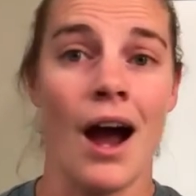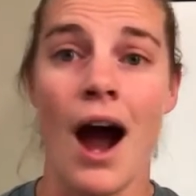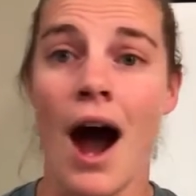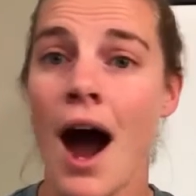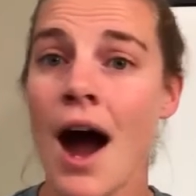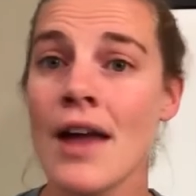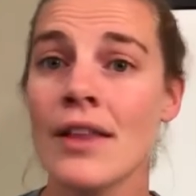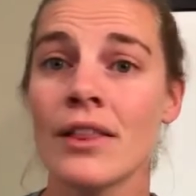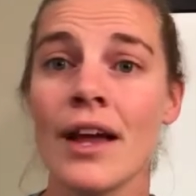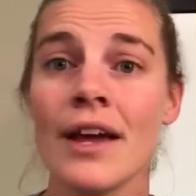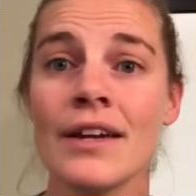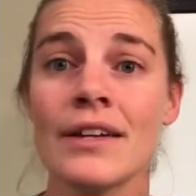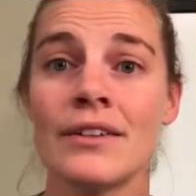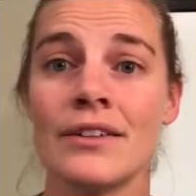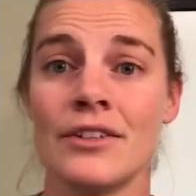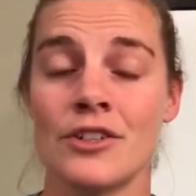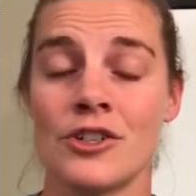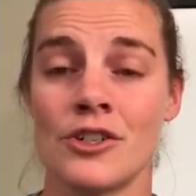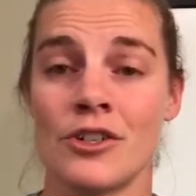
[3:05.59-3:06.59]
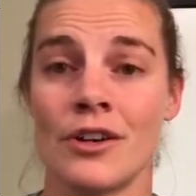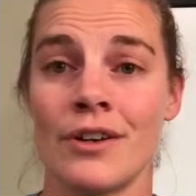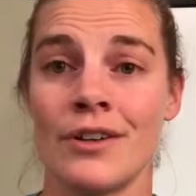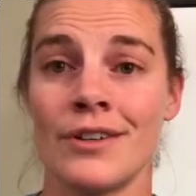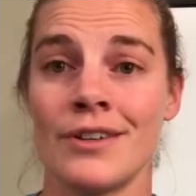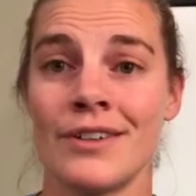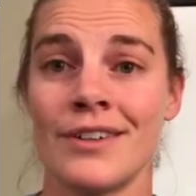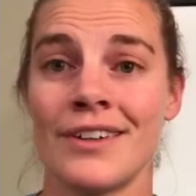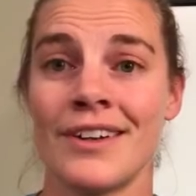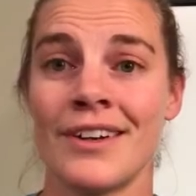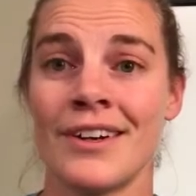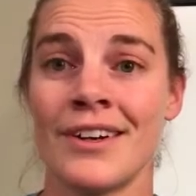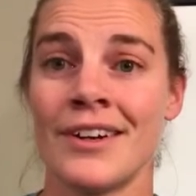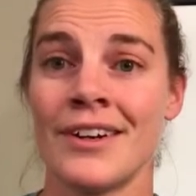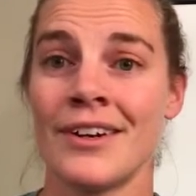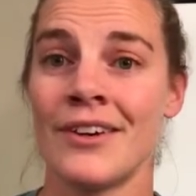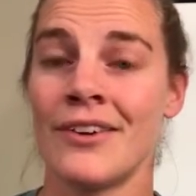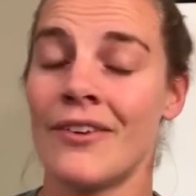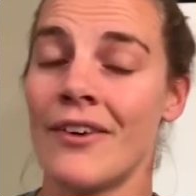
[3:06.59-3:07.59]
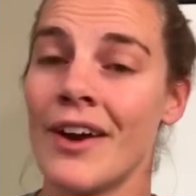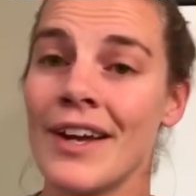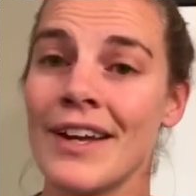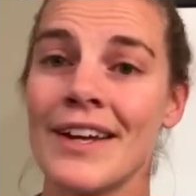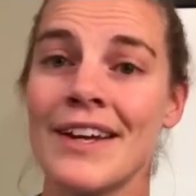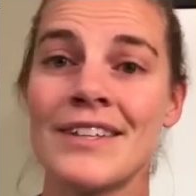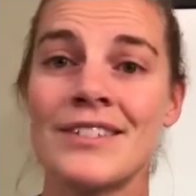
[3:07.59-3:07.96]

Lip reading: I like this shirt, right?